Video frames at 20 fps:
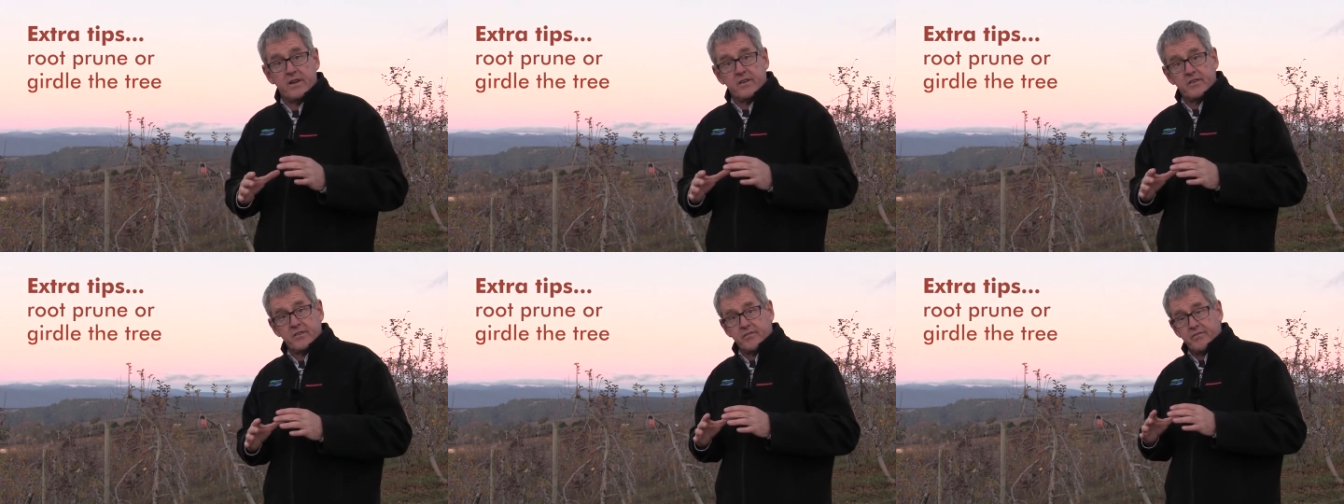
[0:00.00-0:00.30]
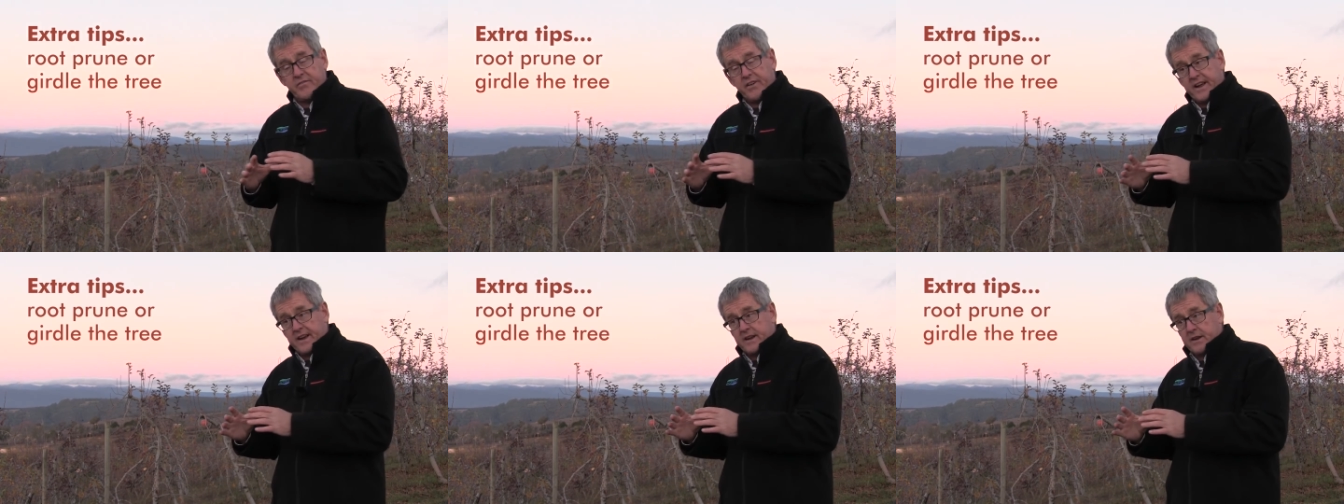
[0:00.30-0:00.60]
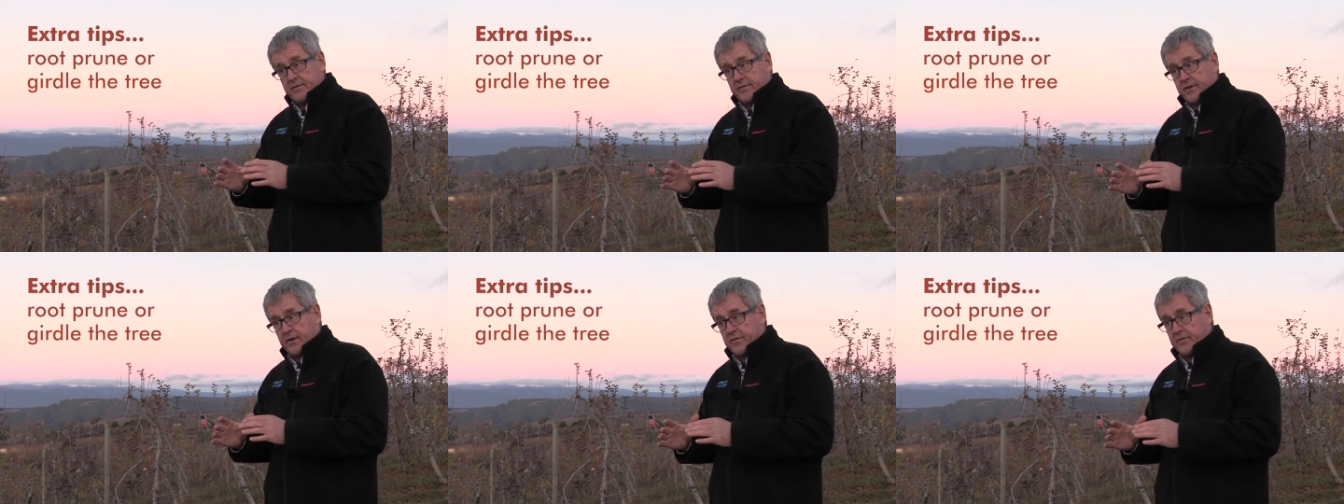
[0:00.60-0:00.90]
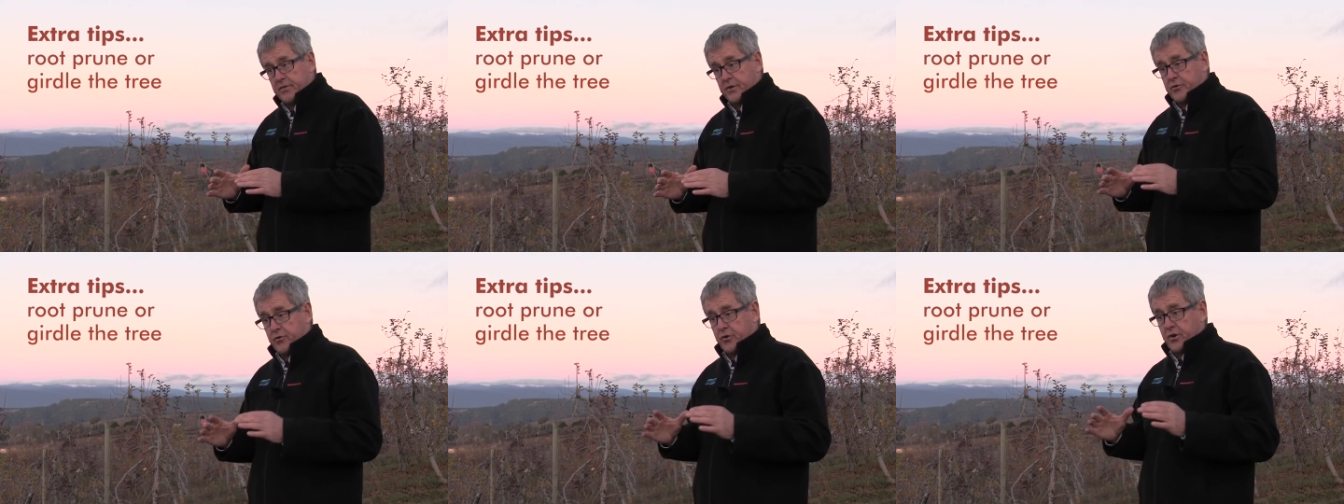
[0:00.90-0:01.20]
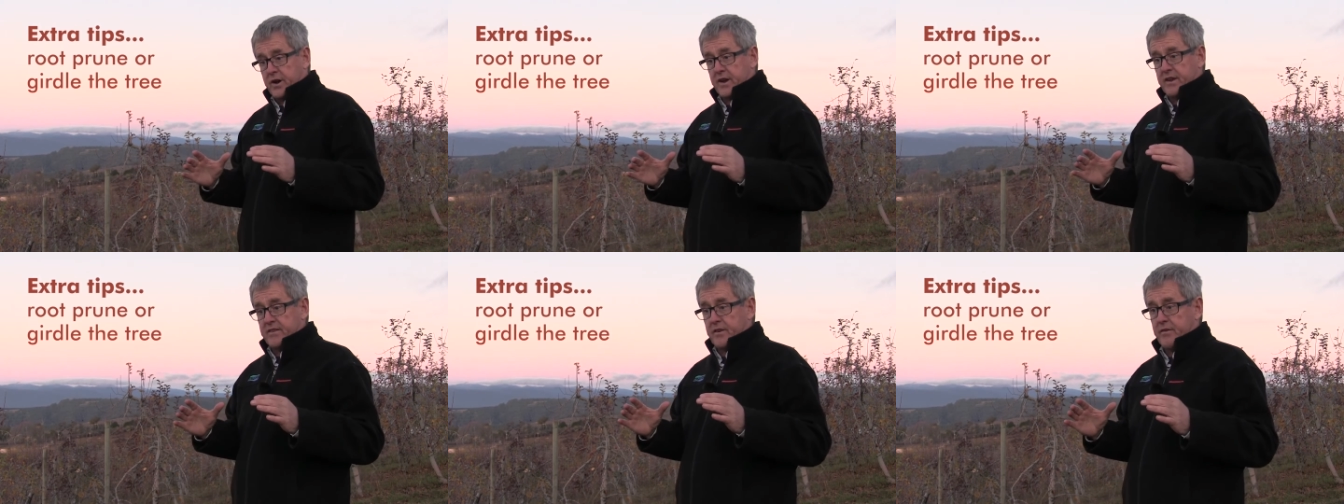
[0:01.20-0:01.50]
is effective if the
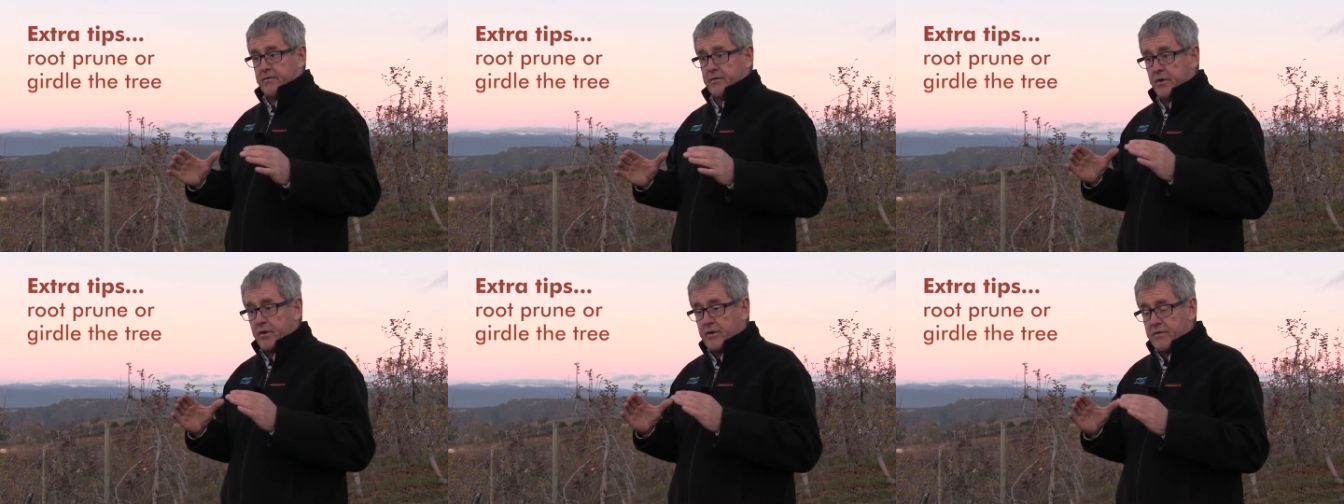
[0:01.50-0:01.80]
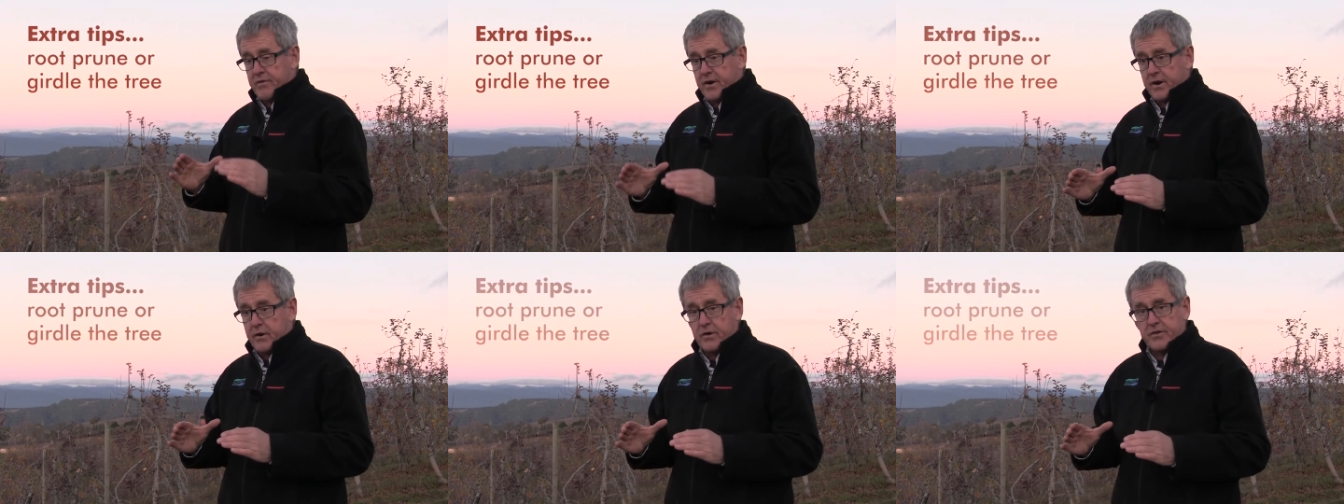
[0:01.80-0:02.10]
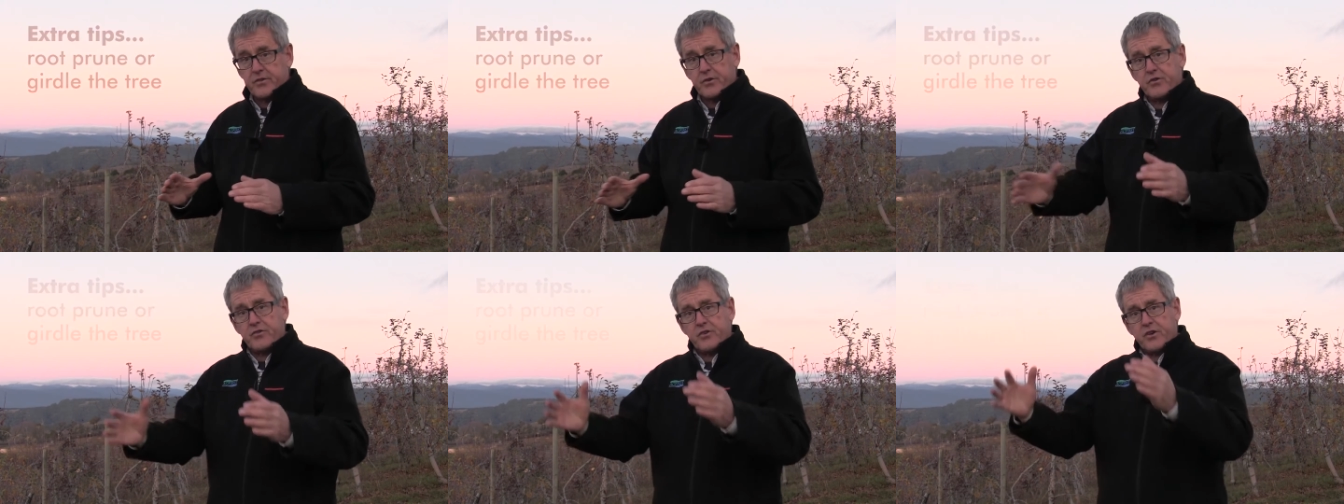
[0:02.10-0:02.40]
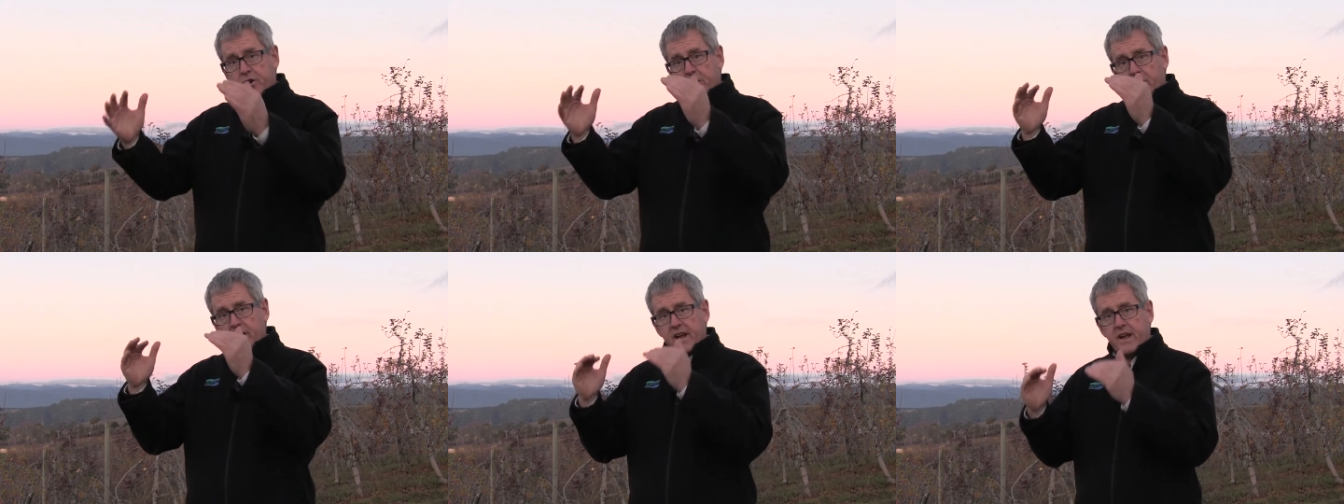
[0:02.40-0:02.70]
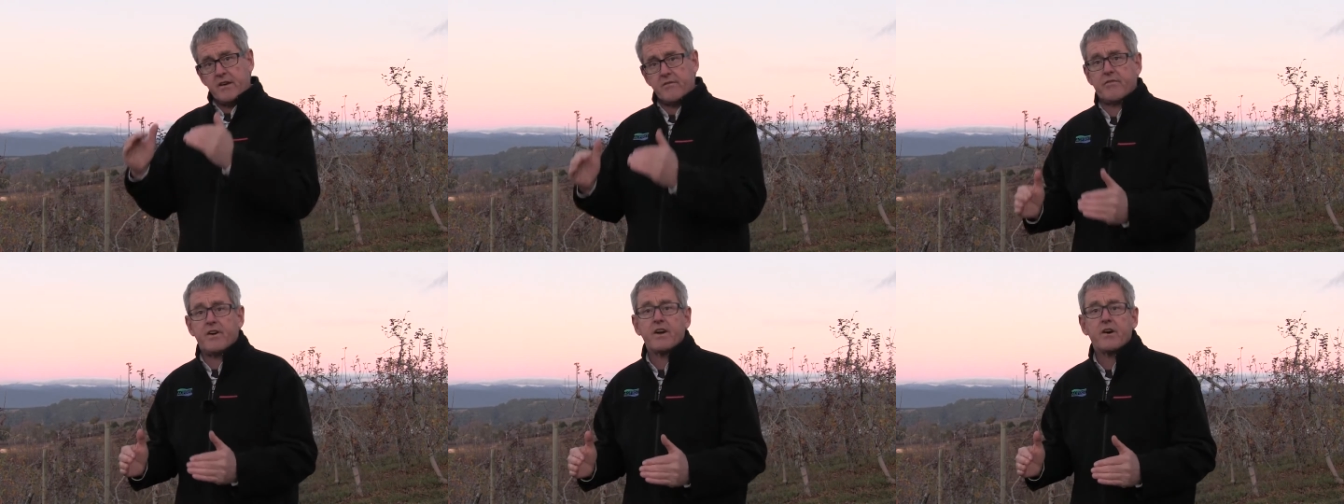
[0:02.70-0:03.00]
trees are very vigorous because you've got to
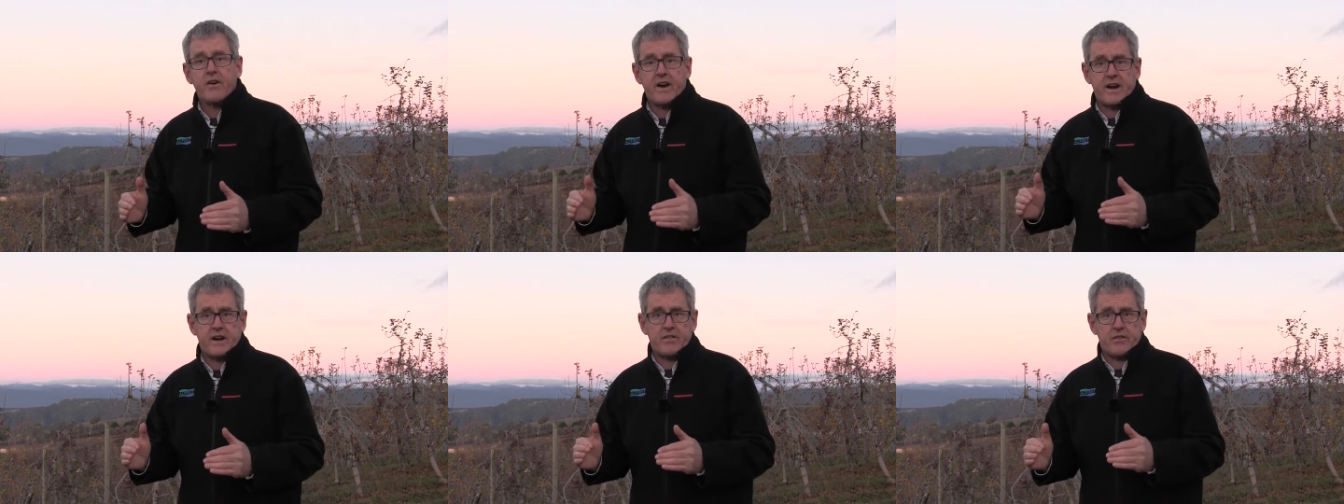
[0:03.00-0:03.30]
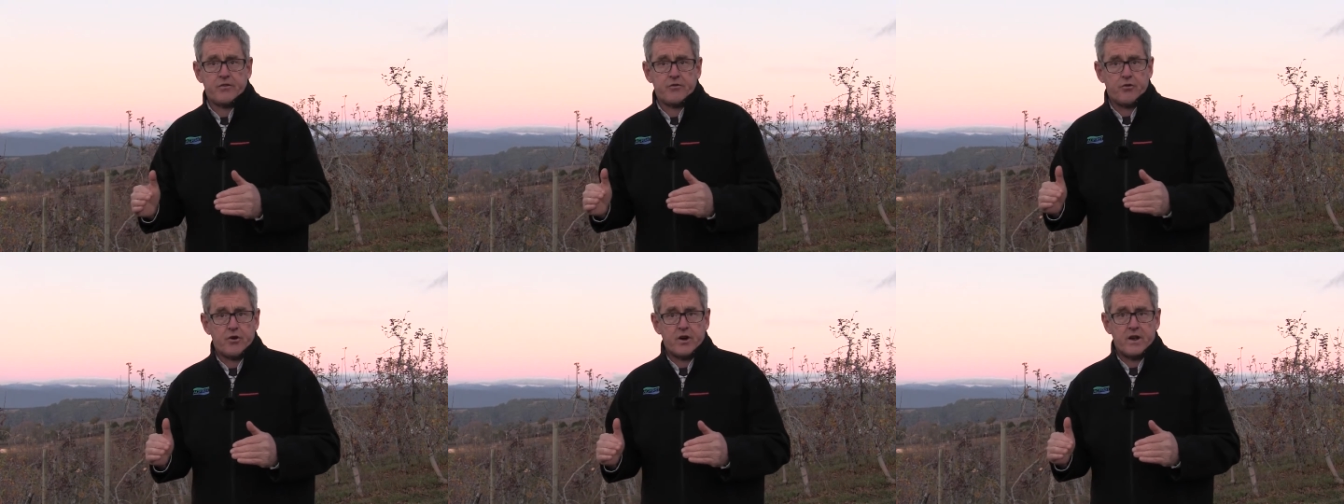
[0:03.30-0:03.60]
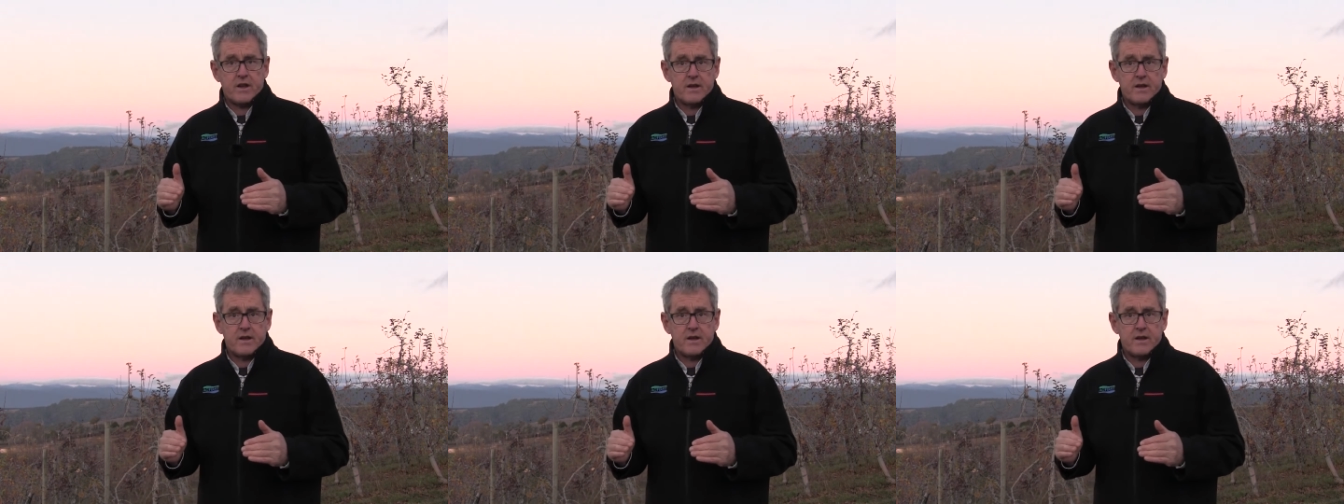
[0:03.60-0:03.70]
get vigour out of the tree.